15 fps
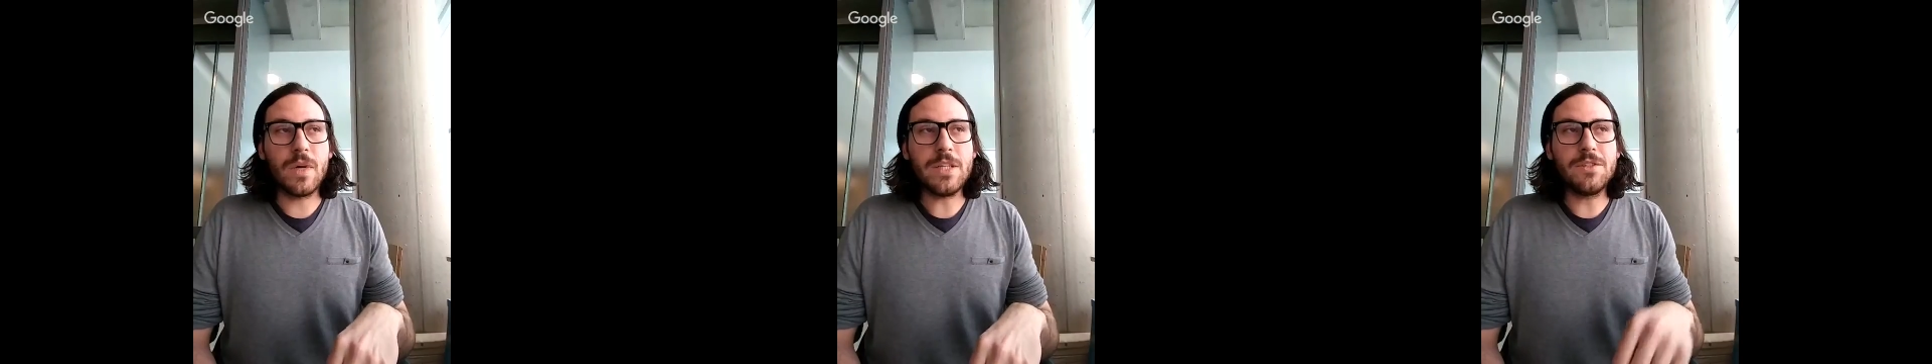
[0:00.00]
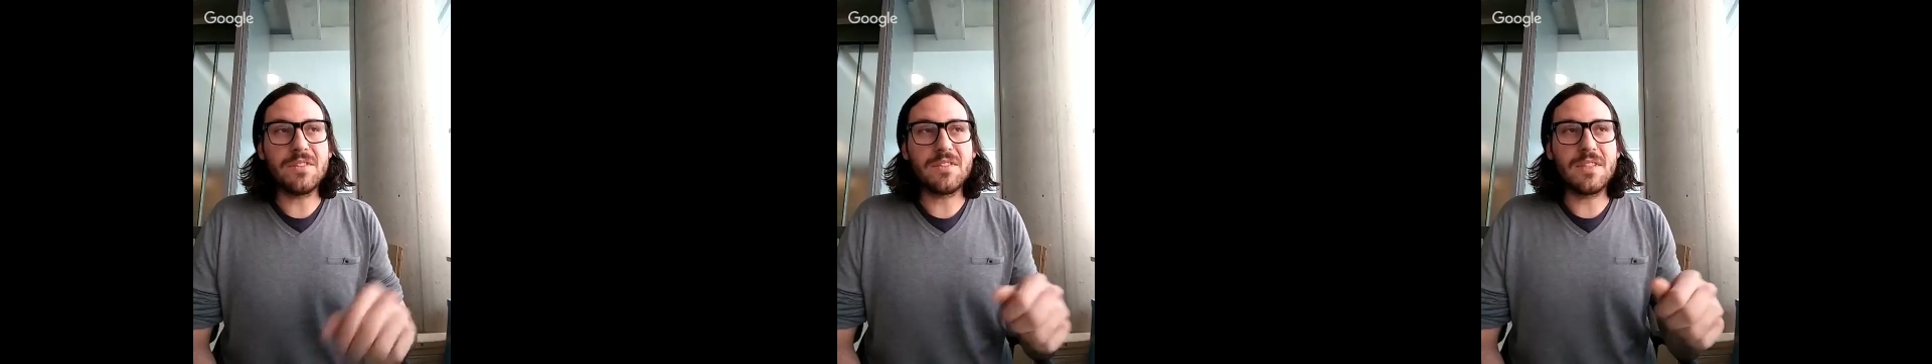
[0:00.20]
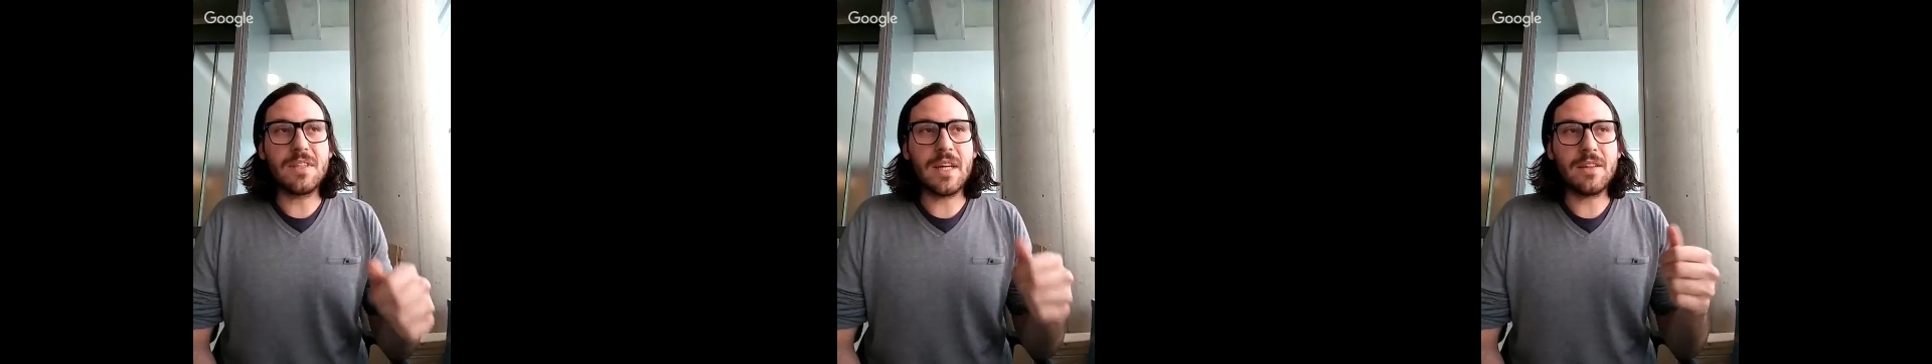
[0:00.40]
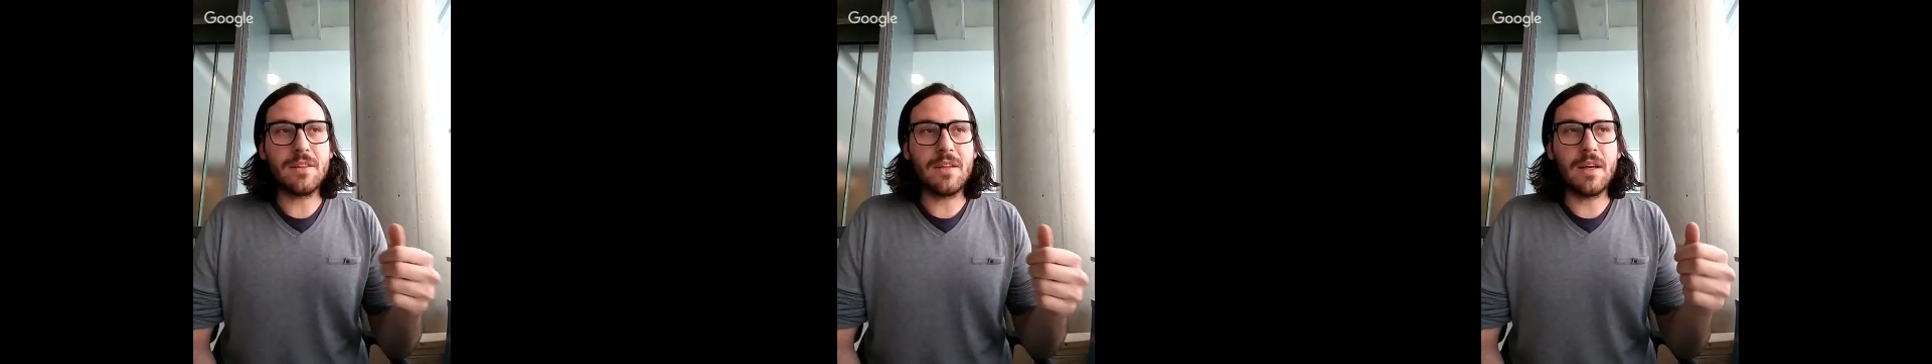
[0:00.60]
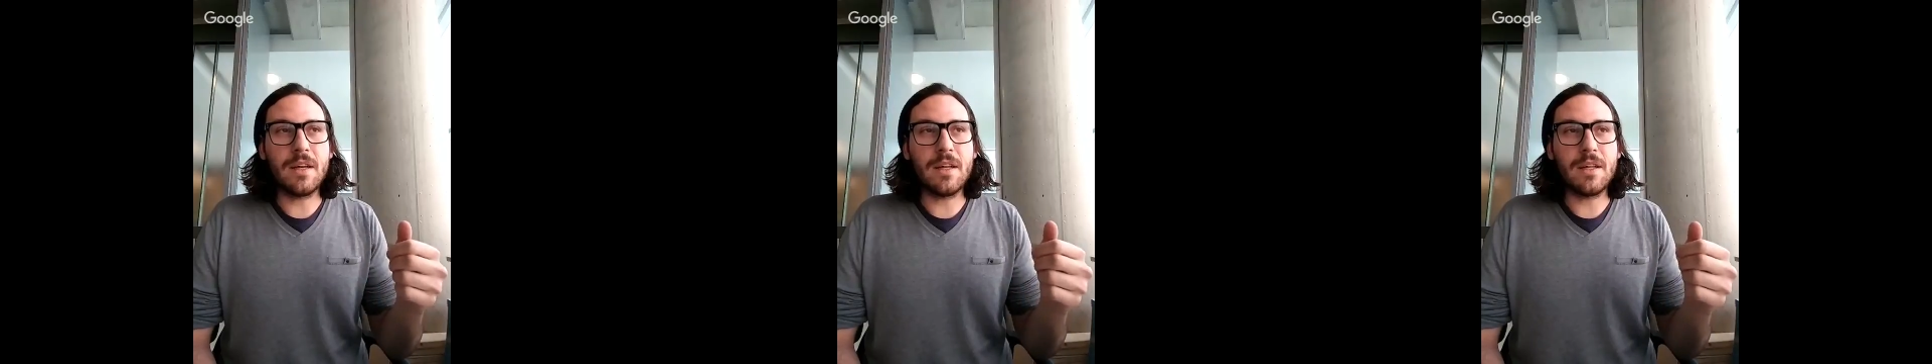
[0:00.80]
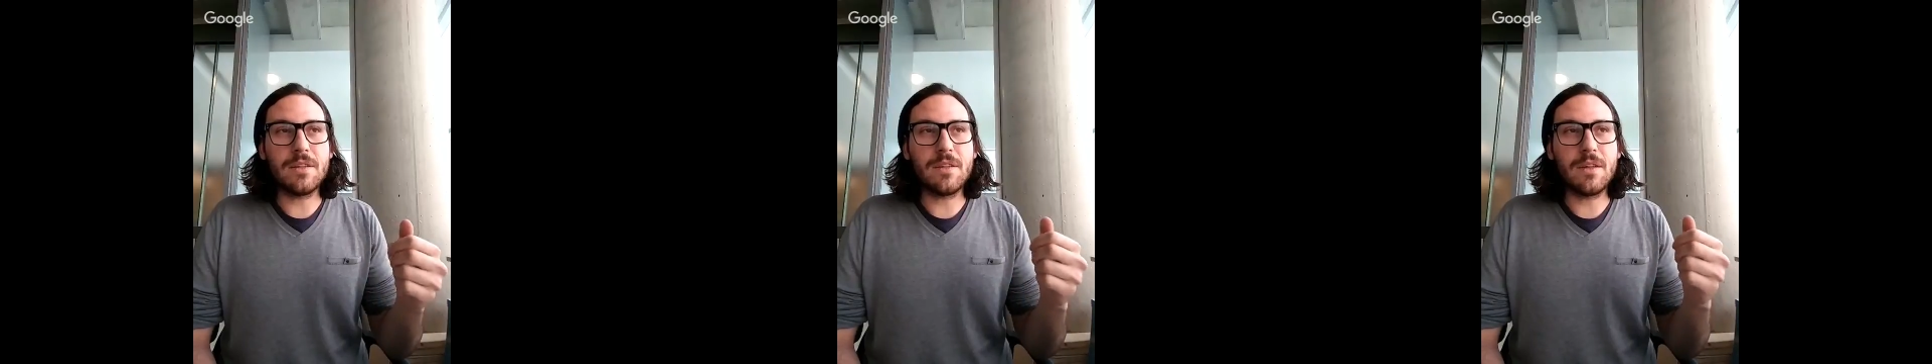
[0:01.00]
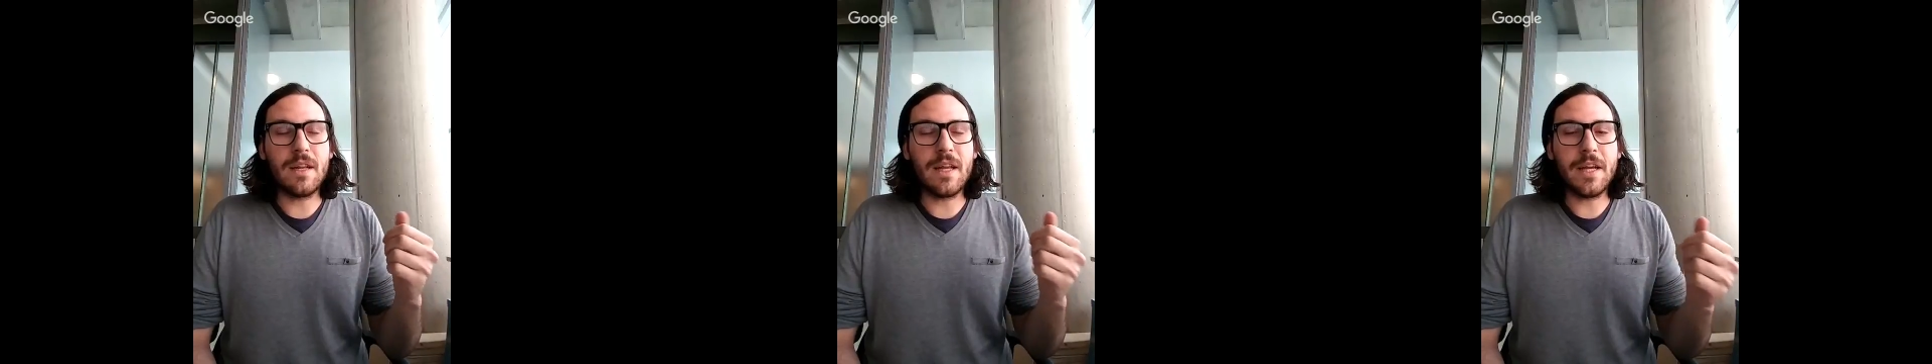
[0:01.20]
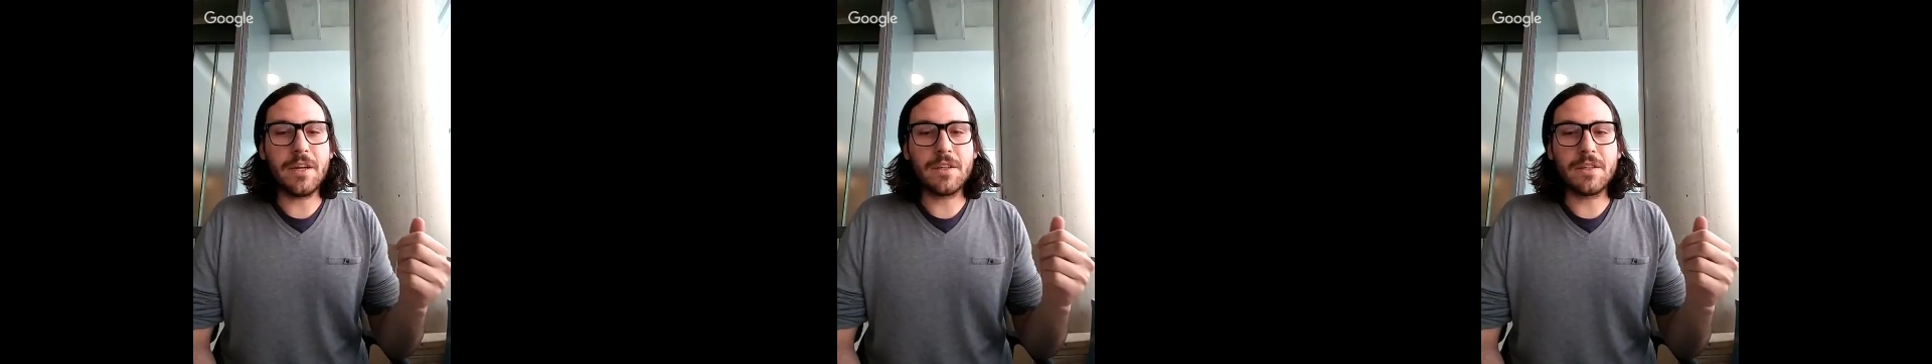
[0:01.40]
you see that the
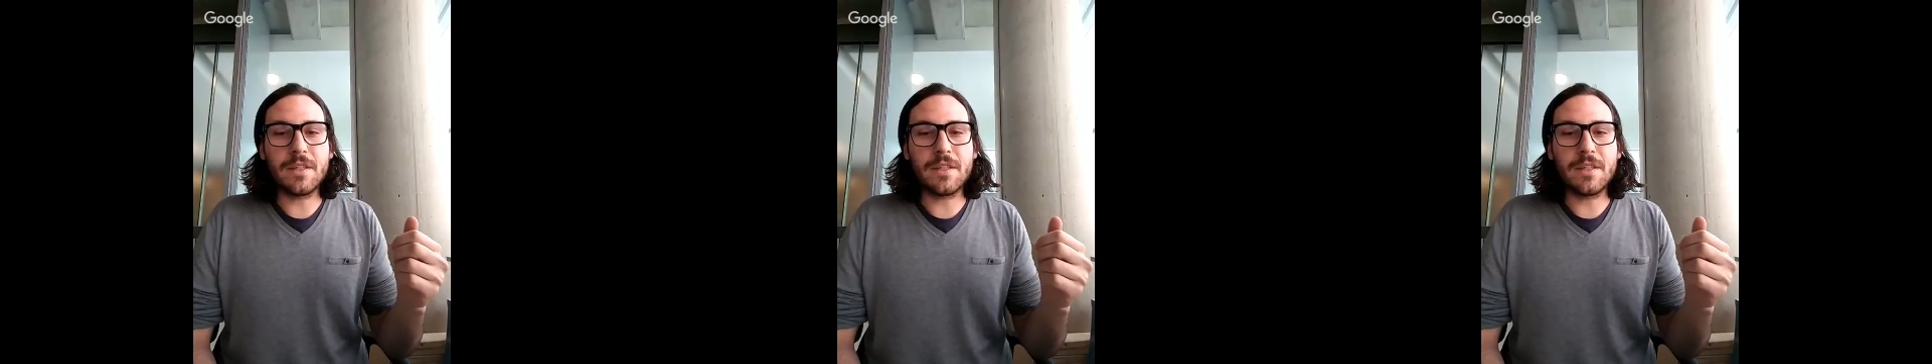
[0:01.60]
layer